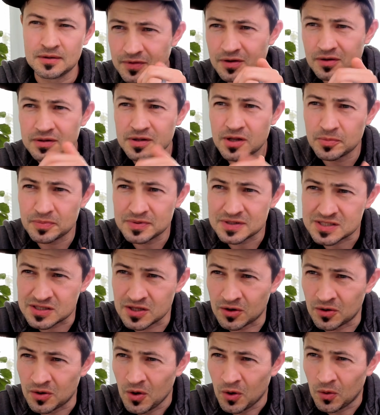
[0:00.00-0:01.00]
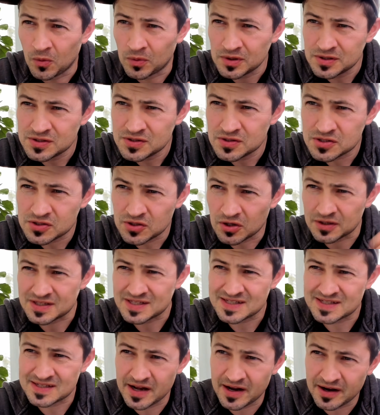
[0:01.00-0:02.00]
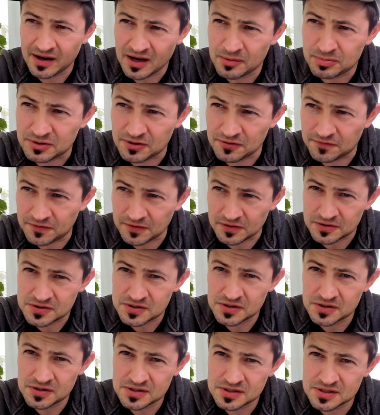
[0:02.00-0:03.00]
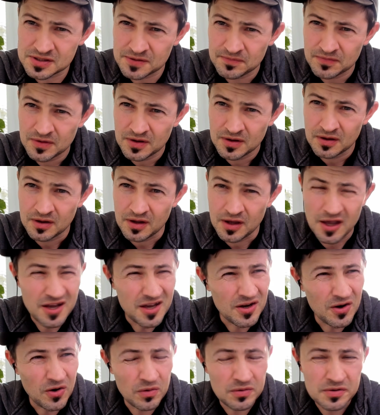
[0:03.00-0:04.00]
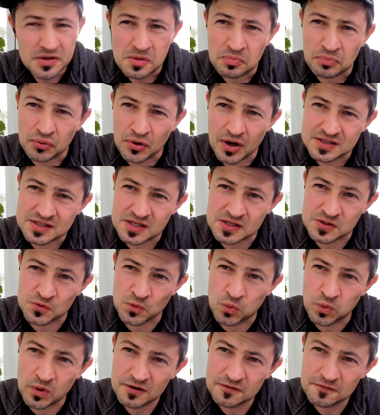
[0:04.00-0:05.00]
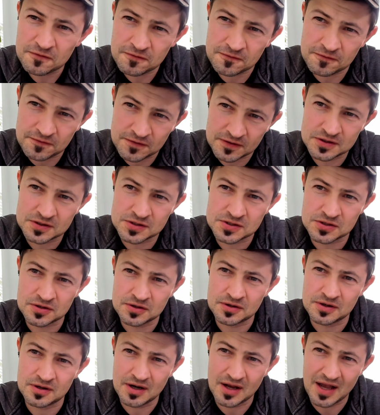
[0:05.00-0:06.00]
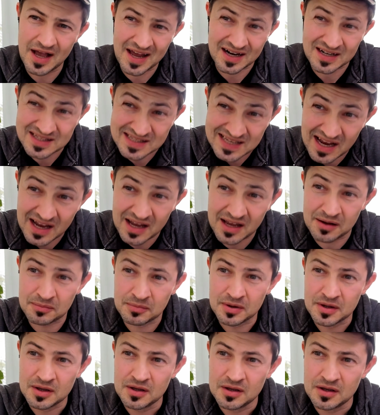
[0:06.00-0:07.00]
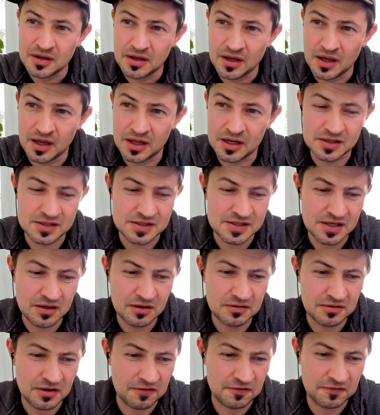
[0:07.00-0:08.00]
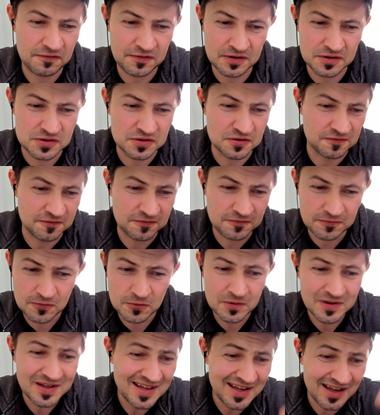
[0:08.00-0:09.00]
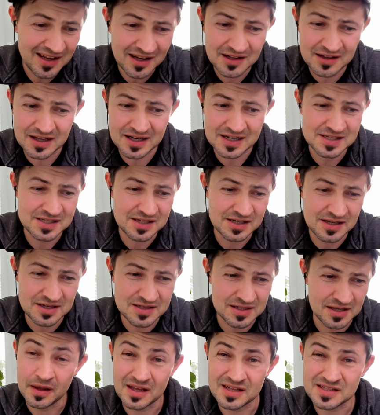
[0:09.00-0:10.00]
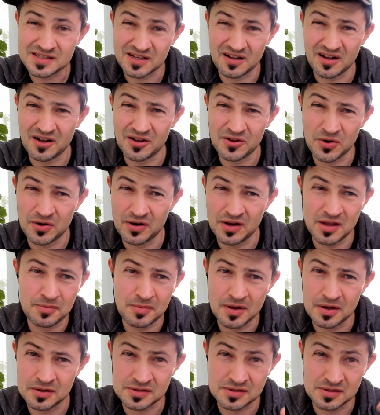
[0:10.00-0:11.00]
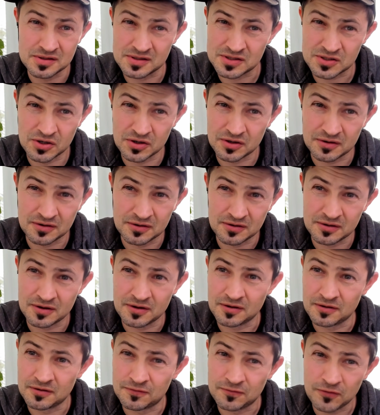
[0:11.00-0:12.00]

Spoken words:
They're a little bit slow. Once you start setting up the filters, it can only process one filter at a time. And until that filter fully indexes and gets all your emails in a certain